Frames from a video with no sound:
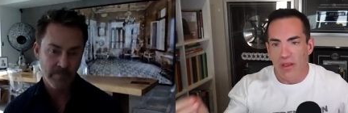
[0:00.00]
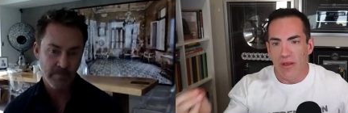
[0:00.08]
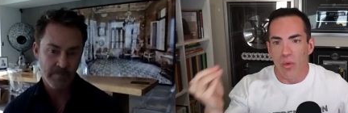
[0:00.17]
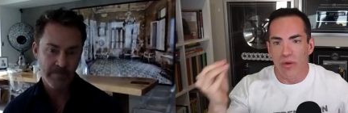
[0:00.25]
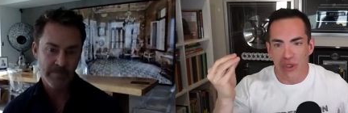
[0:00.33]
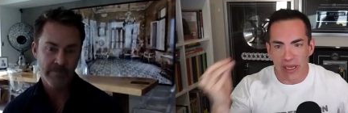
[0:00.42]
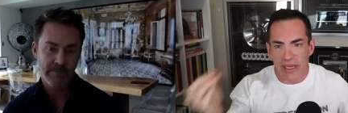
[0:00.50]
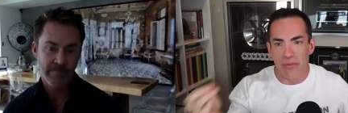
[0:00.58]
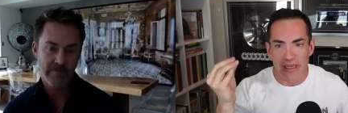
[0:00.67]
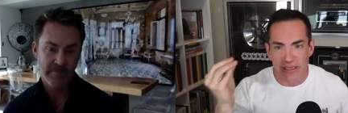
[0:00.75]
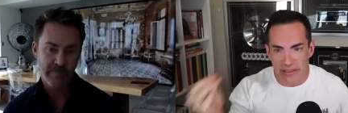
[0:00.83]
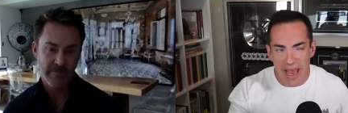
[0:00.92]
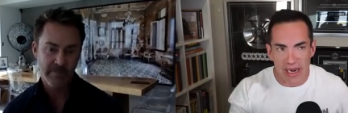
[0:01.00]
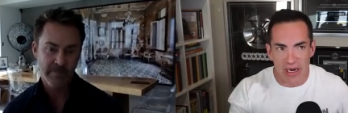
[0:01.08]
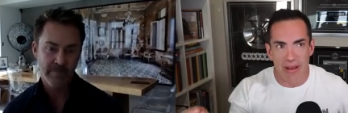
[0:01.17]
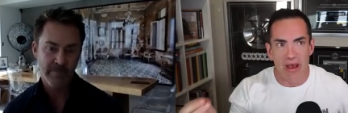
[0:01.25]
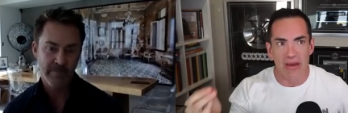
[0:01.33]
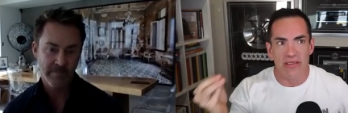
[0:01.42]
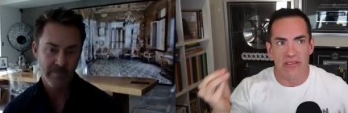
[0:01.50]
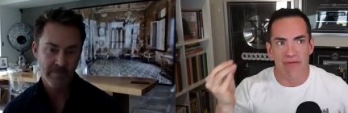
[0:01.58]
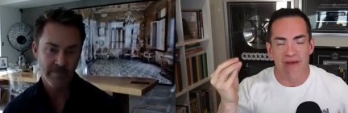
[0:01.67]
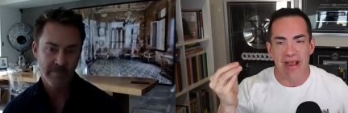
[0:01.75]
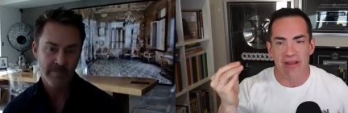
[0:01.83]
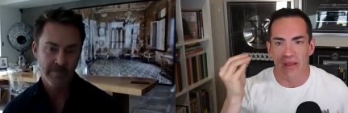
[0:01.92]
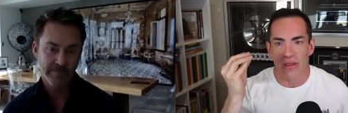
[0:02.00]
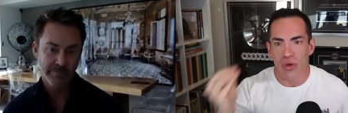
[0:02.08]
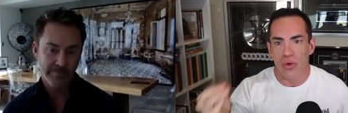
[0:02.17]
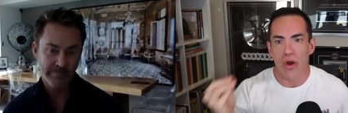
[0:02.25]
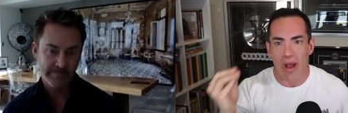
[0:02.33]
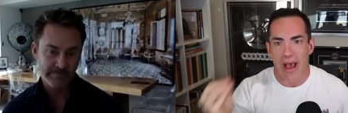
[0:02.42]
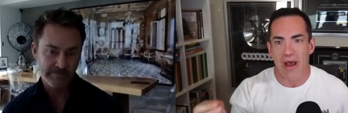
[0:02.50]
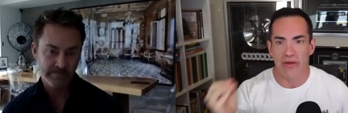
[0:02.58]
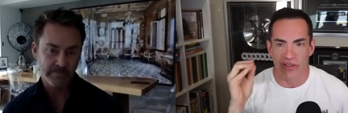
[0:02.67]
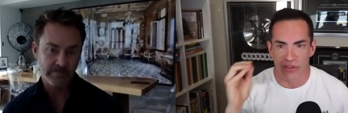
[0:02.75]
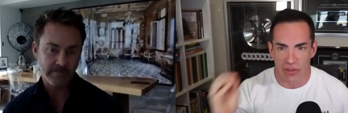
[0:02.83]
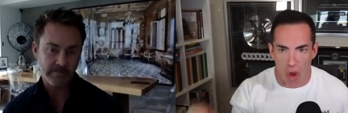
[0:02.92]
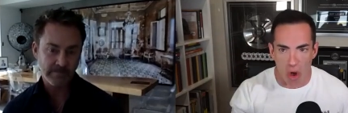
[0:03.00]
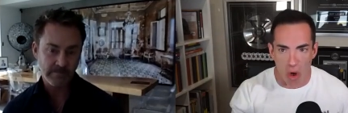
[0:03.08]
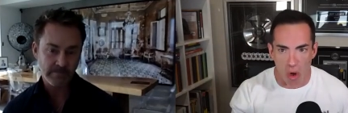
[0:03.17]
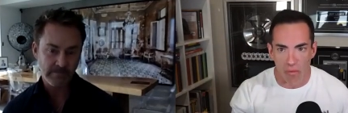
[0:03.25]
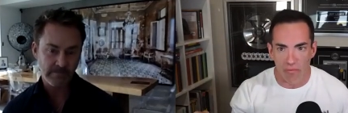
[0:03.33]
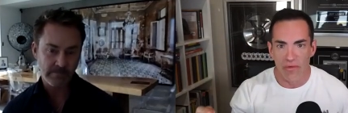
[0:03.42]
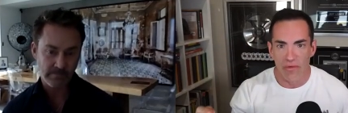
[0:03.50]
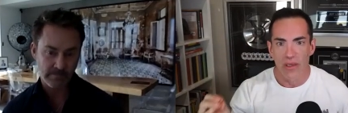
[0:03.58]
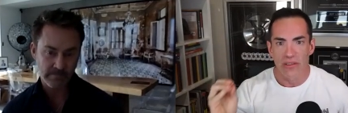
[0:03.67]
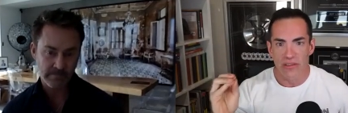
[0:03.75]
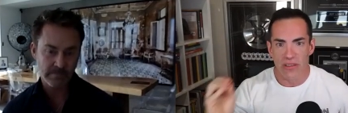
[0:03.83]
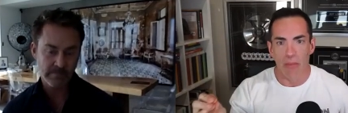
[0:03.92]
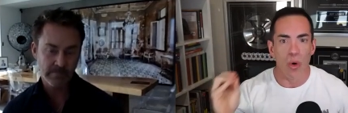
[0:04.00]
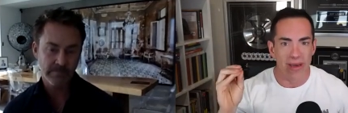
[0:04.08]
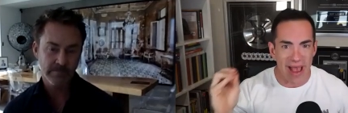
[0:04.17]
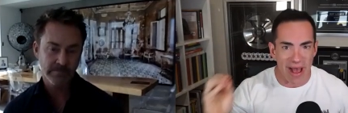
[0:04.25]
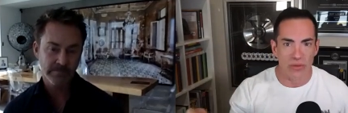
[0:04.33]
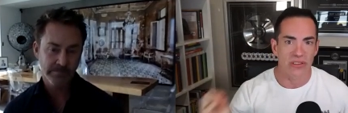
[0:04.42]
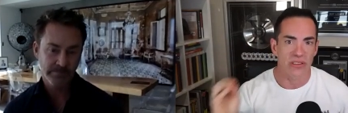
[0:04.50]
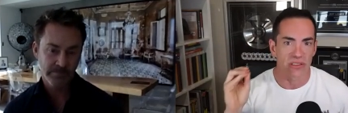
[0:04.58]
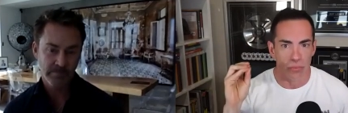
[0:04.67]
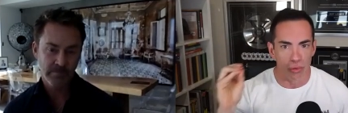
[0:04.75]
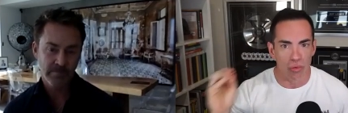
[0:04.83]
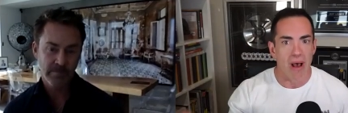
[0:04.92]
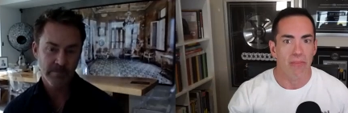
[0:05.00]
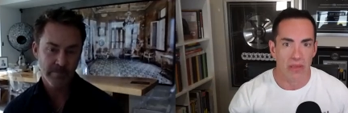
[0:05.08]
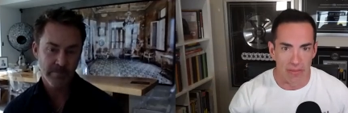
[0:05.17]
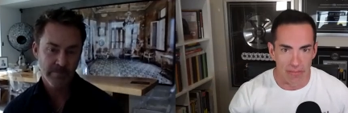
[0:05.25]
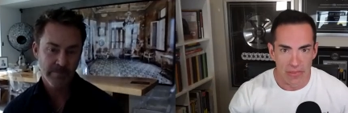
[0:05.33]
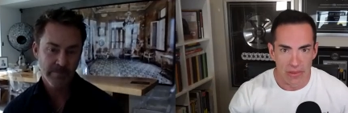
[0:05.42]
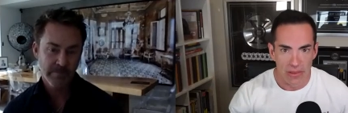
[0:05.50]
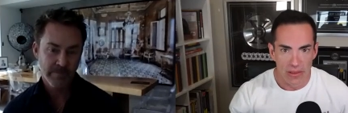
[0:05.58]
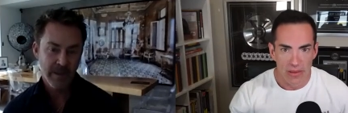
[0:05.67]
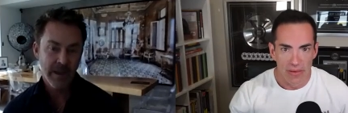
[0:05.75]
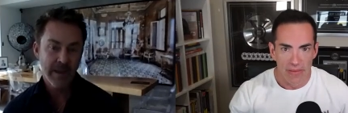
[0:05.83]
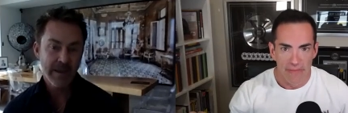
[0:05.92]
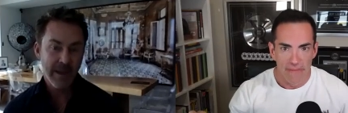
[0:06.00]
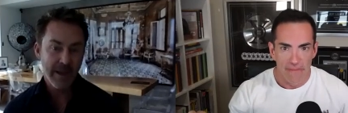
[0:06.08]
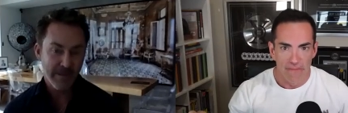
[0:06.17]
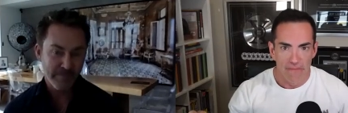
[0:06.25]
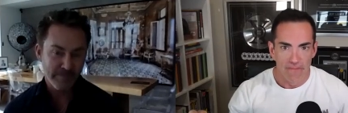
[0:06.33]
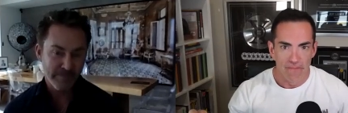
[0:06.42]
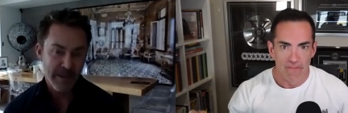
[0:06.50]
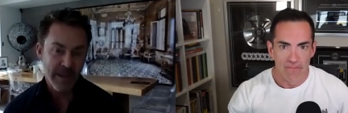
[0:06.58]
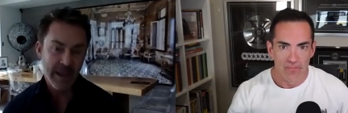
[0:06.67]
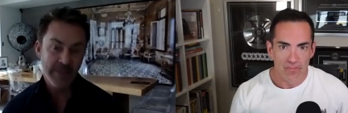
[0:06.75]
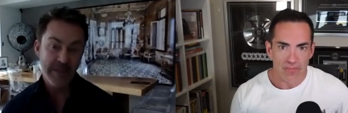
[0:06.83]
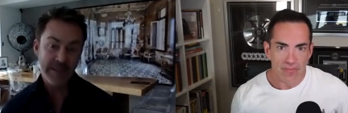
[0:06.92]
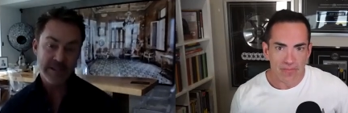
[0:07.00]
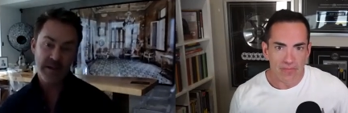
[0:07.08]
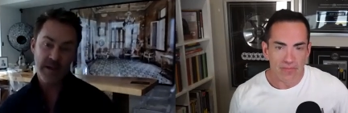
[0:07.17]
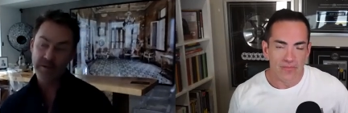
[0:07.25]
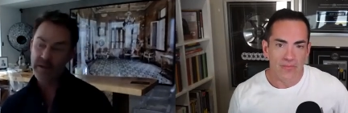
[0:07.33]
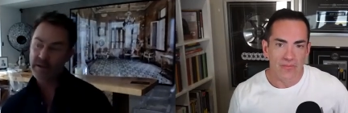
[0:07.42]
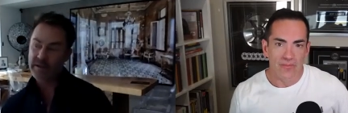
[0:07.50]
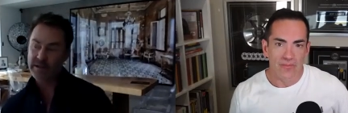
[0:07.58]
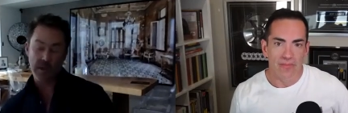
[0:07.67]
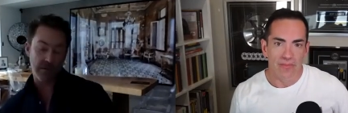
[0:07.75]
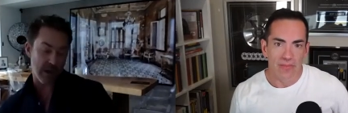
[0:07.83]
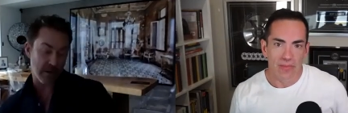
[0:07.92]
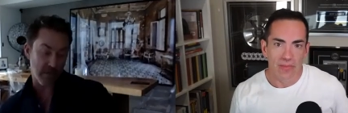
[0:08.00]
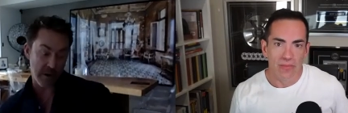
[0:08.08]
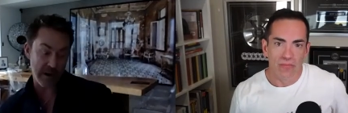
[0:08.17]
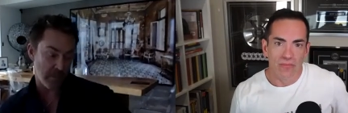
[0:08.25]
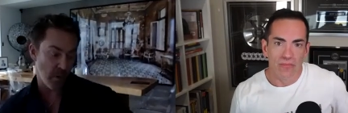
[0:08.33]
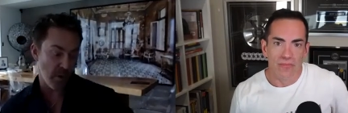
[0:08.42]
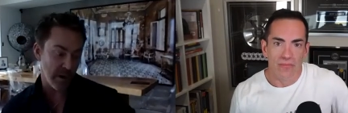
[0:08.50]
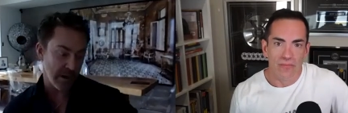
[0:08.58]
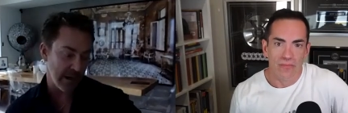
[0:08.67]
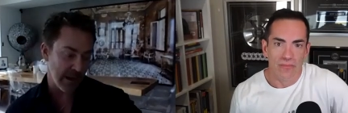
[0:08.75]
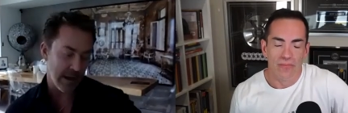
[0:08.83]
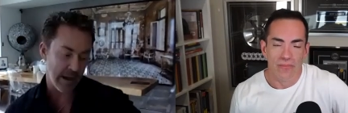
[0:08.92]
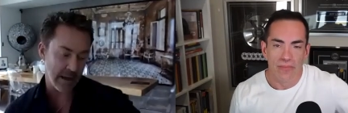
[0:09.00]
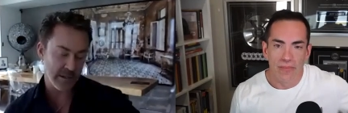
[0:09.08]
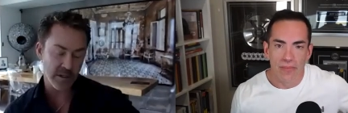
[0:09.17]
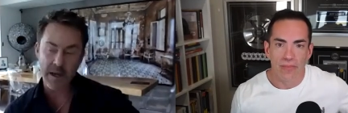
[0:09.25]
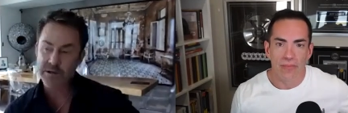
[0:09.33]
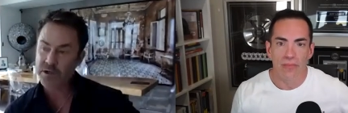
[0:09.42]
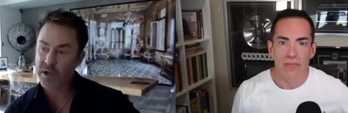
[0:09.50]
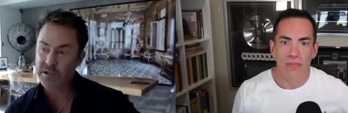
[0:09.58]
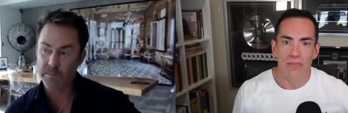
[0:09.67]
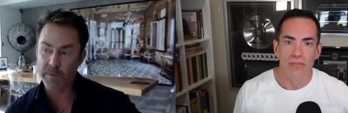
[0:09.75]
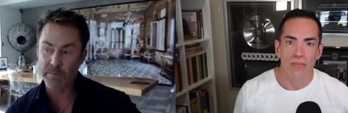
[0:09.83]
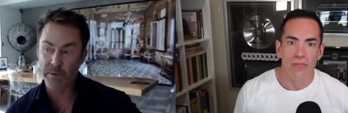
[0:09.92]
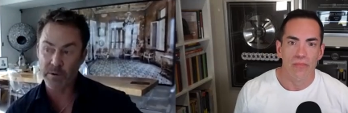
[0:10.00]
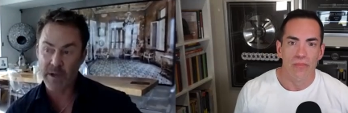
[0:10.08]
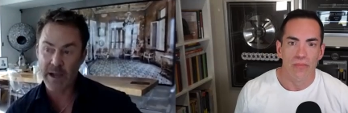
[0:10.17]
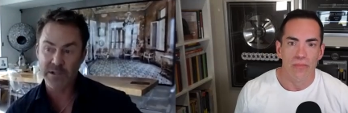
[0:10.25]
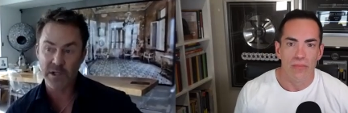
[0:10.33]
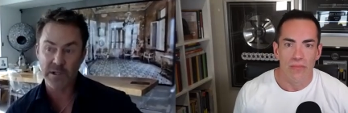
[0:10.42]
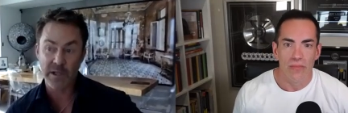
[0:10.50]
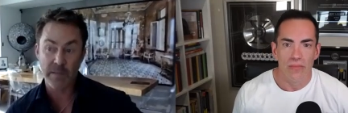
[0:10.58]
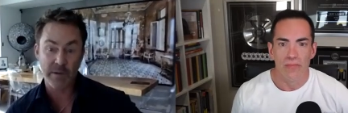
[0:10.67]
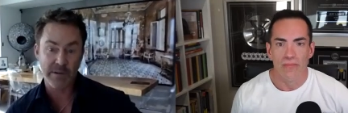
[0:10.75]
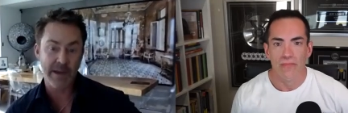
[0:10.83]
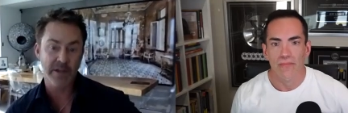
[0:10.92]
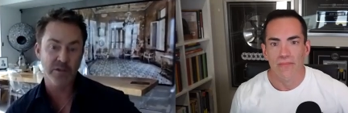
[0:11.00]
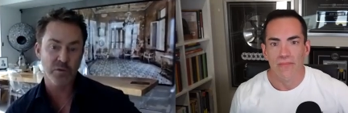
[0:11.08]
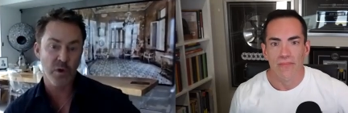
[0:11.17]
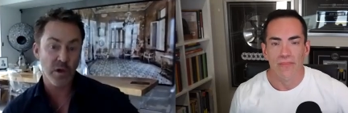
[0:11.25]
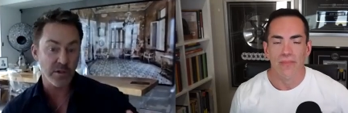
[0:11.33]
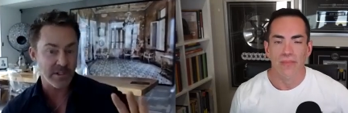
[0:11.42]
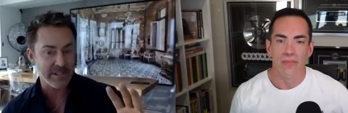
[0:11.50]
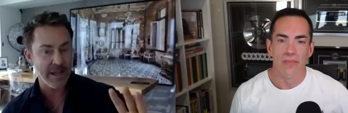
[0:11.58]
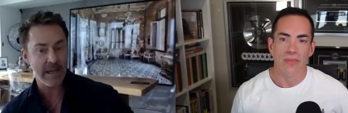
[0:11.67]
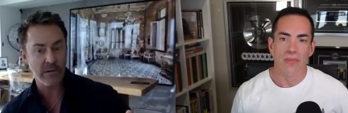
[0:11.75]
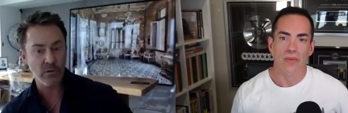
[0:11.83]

Speaker 1: you know, what you need to be excited about is the fact that you know how to solve someone else's problem.
Speaker 2: Yeah, and that's a, and that's a, a great point. And I, I talk to people constantly about that as well, saying,